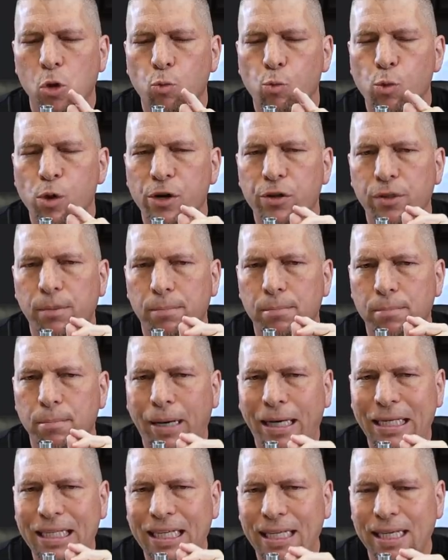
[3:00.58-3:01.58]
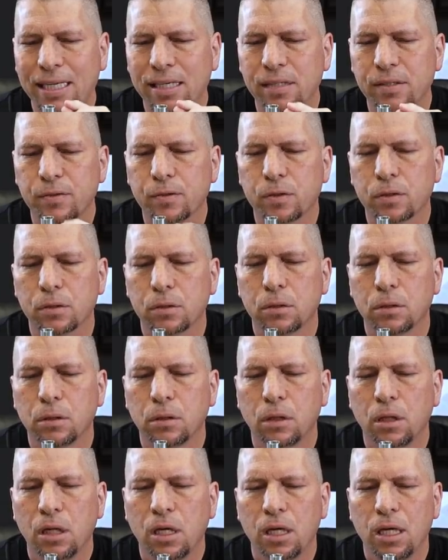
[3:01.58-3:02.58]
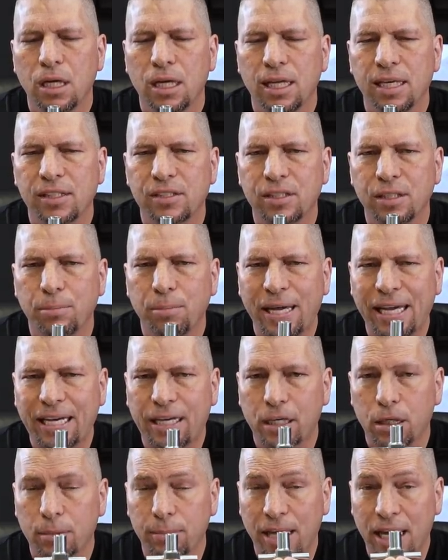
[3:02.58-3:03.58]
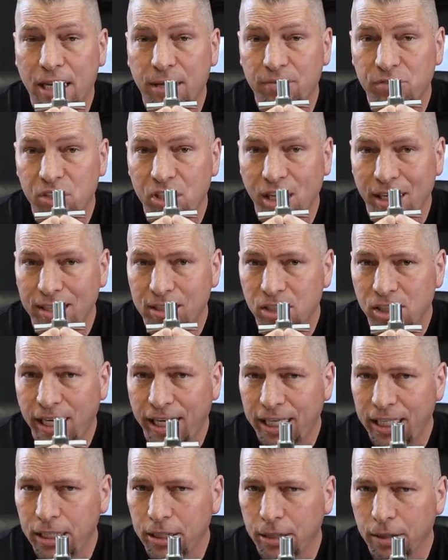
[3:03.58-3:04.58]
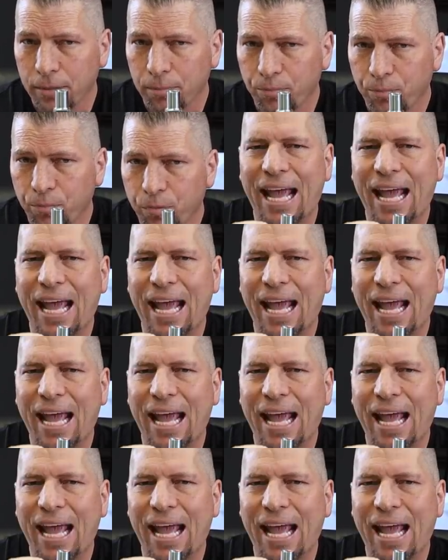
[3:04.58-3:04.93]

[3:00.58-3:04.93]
where the money is, is in making them out of titanium,